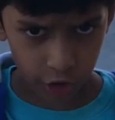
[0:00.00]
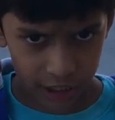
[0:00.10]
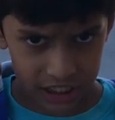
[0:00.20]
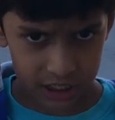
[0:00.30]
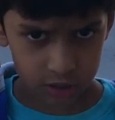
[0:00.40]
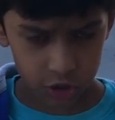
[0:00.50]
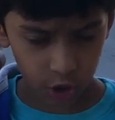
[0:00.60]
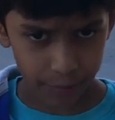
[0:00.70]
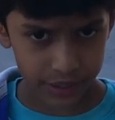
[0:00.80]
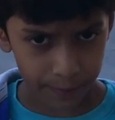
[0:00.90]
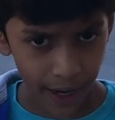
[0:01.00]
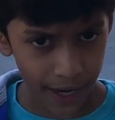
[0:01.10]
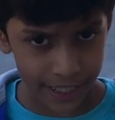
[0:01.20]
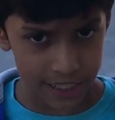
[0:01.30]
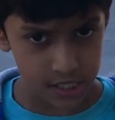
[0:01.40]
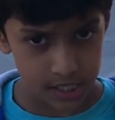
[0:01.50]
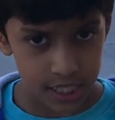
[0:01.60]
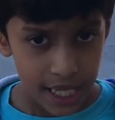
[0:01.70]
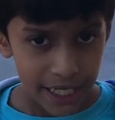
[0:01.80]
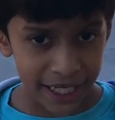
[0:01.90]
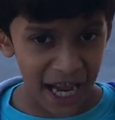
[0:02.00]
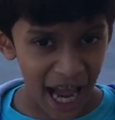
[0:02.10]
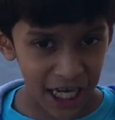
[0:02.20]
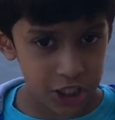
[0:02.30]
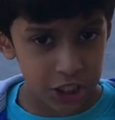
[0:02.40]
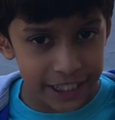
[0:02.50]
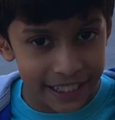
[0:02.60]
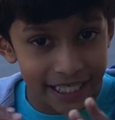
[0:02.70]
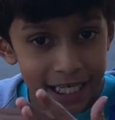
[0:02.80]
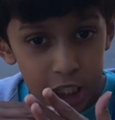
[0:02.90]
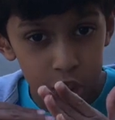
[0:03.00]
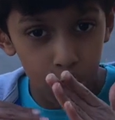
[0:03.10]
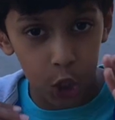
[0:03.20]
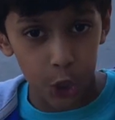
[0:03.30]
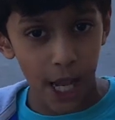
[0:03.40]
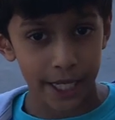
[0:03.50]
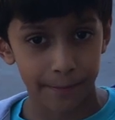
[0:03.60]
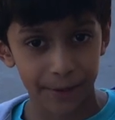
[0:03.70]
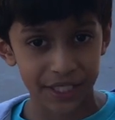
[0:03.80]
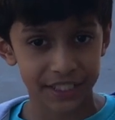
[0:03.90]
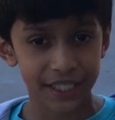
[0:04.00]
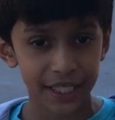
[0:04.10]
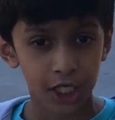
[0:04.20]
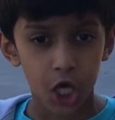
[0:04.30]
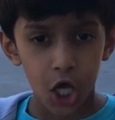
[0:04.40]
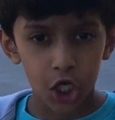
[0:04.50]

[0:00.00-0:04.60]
sharp spines can actually kill a lion because they can